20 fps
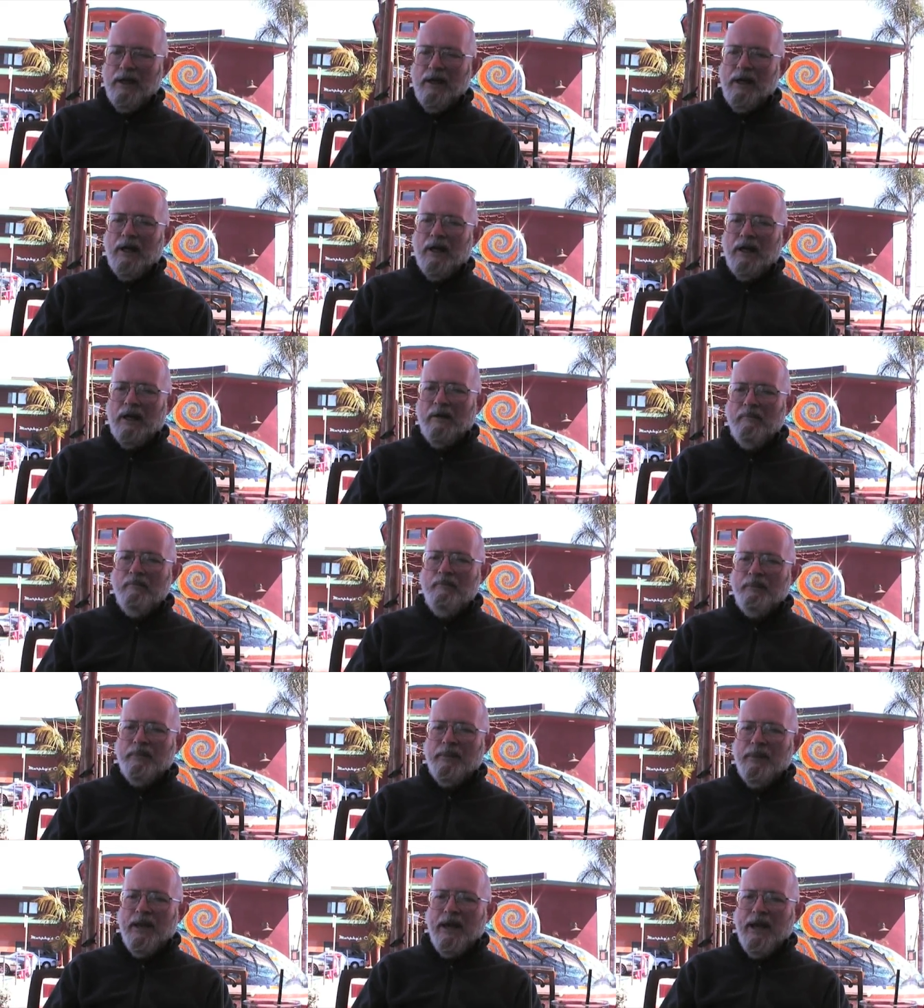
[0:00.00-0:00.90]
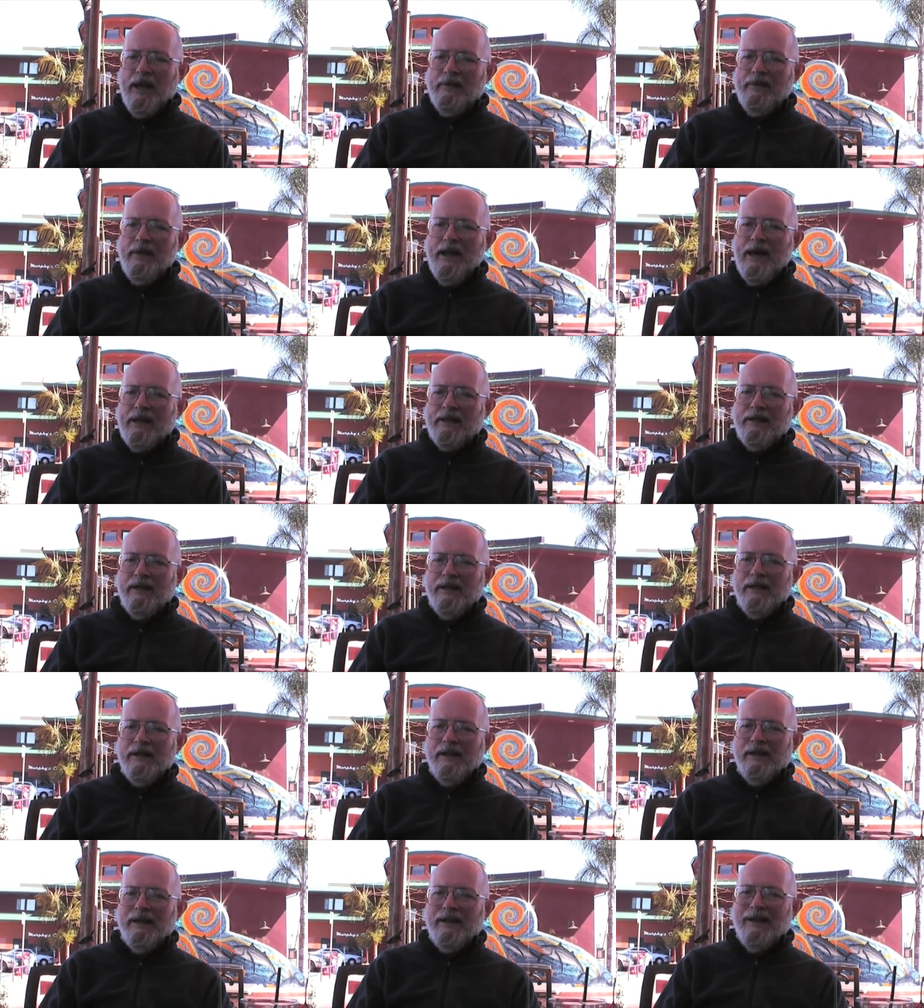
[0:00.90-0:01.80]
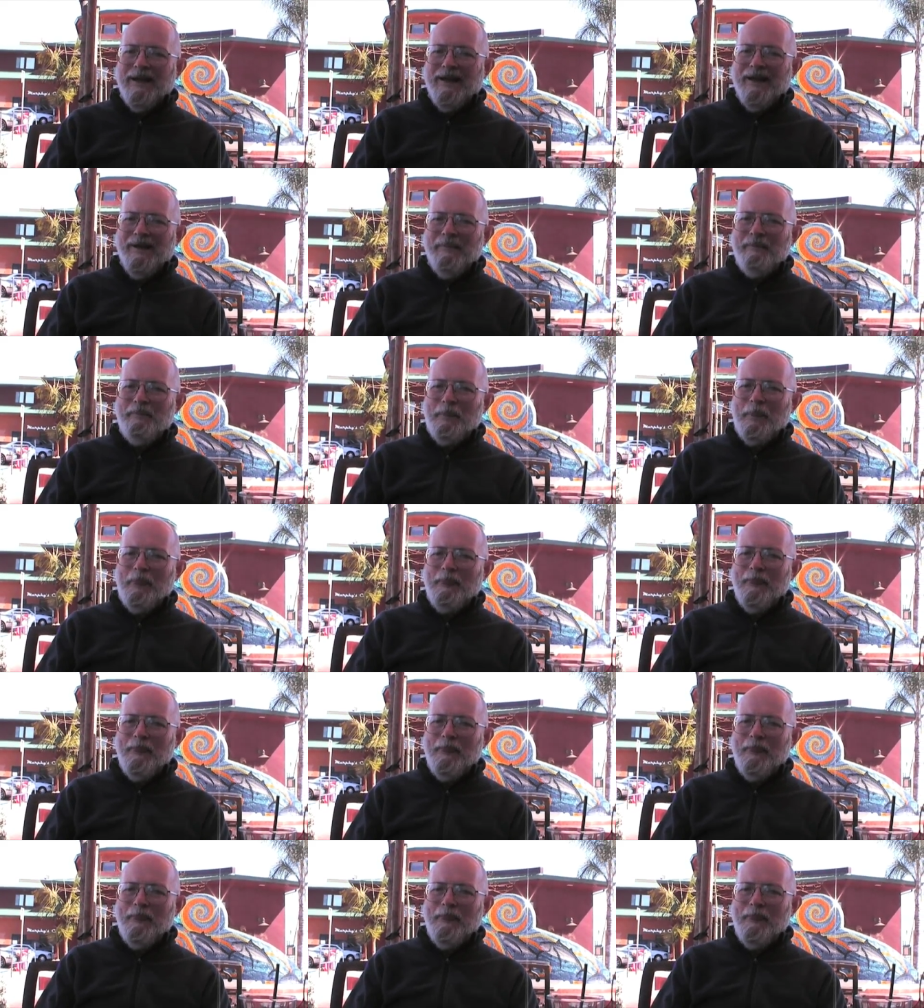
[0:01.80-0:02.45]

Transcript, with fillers: and that a